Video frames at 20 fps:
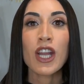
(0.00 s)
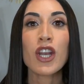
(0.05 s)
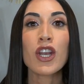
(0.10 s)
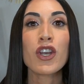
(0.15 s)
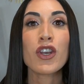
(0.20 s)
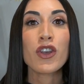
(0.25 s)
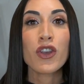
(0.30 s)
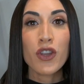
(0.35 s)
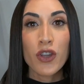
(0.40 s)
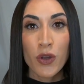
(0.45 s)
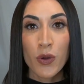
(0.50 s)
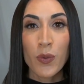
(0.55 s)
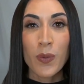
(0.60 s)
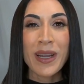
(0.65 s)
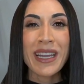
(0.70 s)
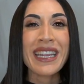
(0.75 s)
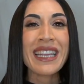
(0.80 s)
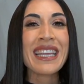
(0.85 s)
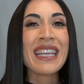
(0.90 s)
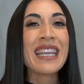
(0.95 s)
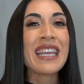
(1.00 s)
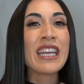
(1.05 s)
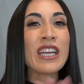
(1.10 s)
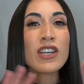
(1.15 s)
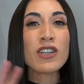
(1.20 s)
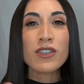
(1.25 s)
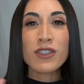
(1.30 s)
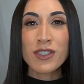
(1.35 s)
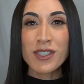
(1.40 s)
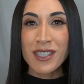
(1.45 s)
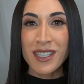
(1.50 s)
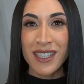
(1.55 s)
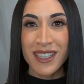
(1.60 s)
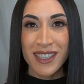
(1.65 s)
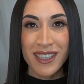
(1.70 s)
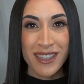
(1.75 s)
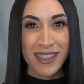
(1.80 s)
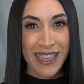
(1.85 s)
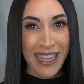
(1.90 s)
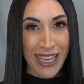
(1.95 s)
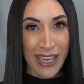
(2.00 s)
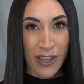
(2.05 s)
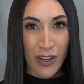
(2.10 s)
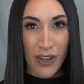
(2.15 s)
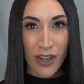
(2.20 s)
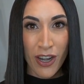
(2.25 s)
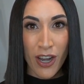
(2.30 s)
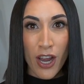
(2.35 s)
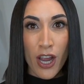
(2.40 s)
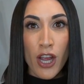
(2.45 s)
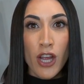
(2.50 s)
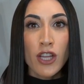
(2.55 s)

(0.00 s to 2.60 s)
new years later.